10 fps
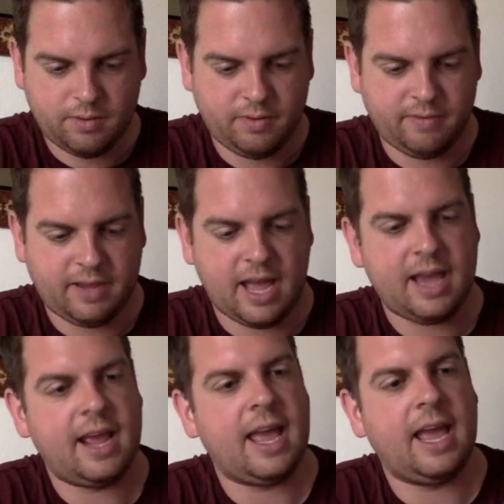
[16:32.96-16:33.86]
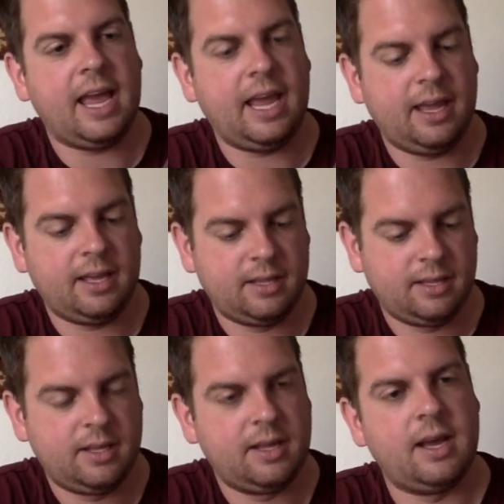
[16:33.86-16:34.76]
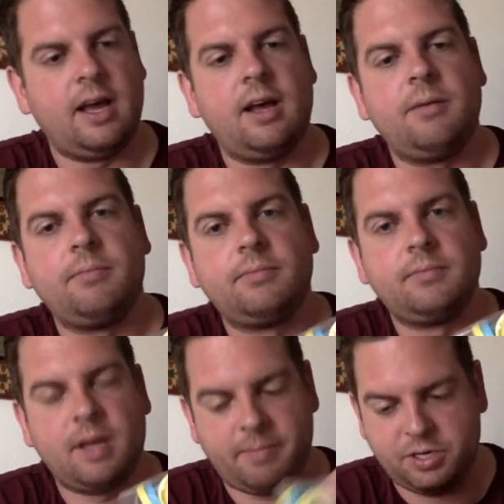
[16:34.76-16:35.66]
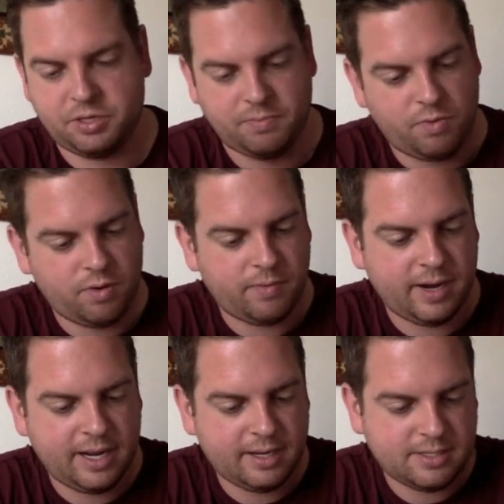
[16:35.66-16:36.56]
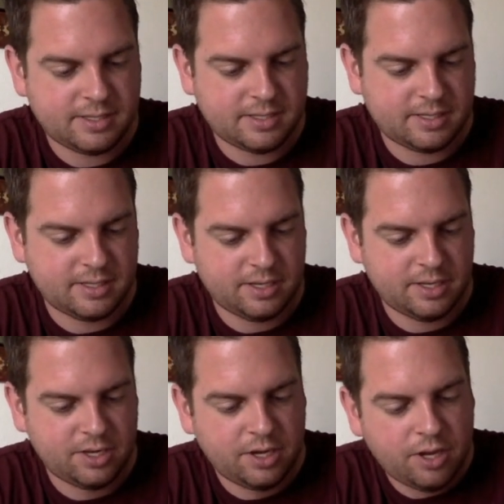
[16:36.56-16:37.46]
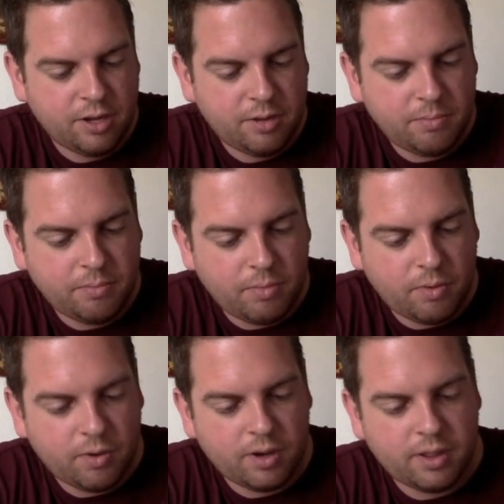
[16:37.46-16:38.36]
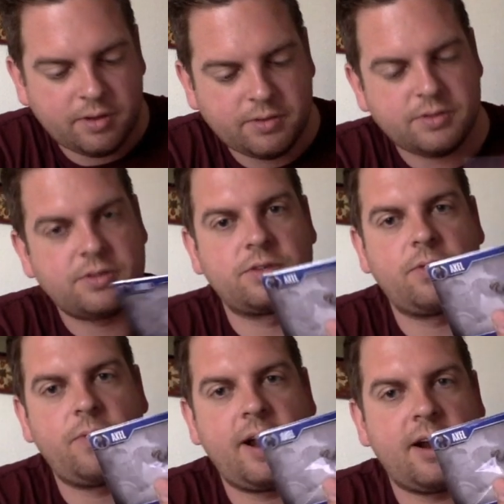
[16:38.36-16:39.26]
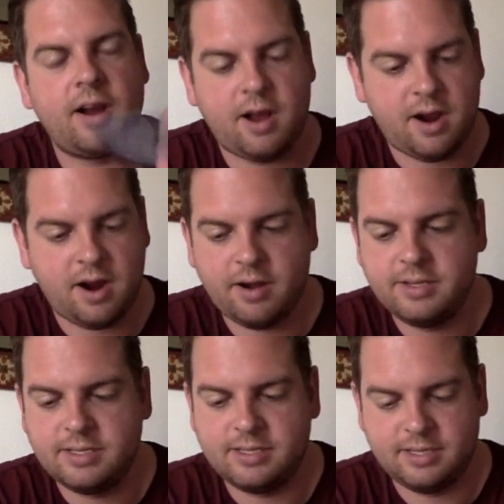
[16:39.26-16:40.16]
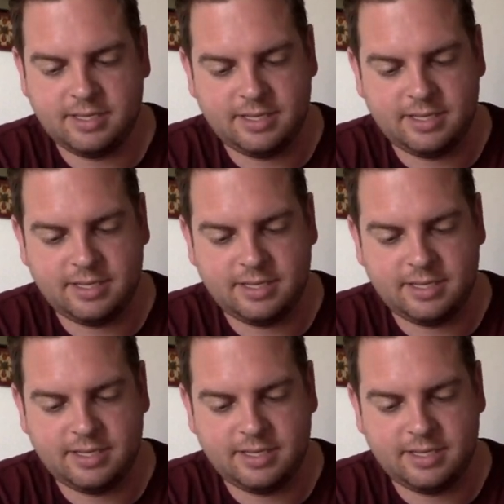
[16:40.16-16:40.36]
We've got a bunch more rings, more of those square cards,